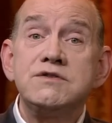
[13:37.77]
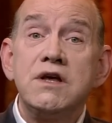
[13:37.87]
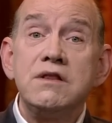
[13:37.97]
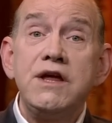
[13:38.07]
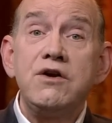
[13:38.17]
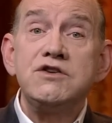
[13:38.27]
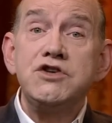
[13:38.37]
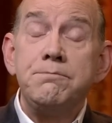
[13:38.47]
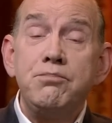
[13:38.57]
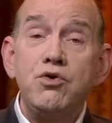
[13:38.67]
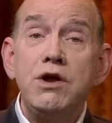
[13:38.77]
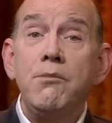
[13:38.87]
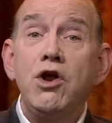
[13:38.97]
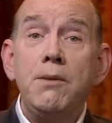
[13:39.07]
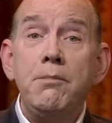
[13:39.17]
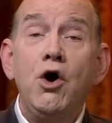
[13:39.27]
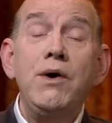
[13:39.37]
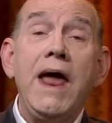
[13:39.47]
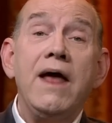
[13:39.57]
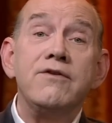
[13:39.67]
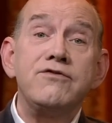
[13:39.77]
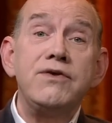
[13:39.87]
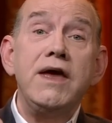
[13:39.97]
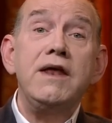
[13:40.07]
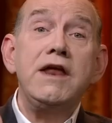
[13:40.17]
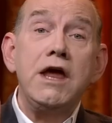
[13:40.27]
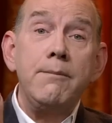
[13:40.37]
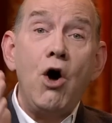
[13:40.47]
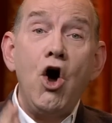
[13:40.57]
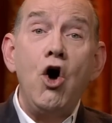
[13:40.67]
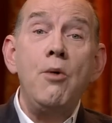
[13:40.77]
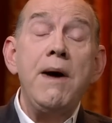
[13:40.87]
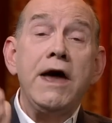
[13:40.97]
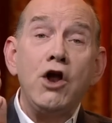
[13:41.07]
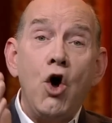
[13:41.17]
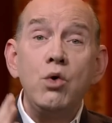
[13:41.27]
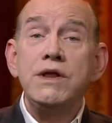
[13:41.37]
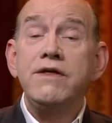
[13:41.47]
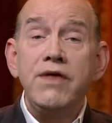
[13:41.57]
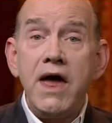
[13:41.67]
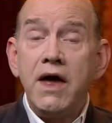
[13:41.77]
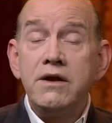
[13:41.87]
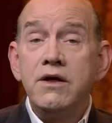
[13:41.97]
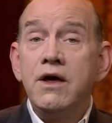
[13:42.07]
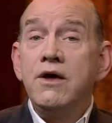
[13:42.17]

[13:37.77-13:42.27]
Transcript: the leadership put him on a boat and sent him home, and only then